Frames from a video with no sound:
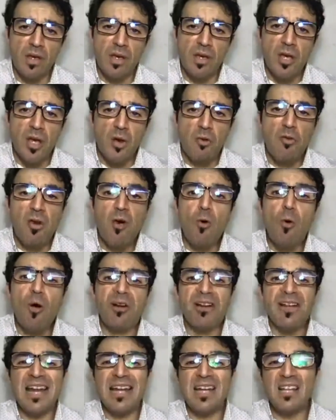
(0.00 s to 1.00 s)
requiring
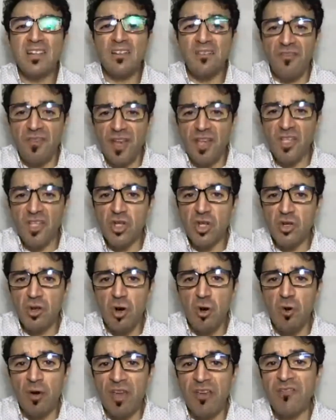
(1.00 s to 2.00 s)
an intervention
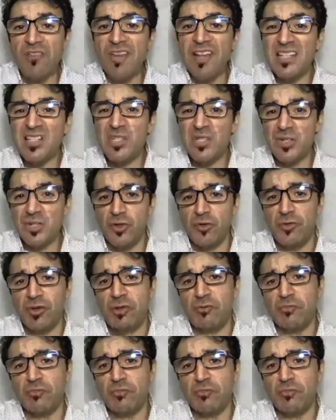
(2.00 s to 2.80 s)
or even a surgery.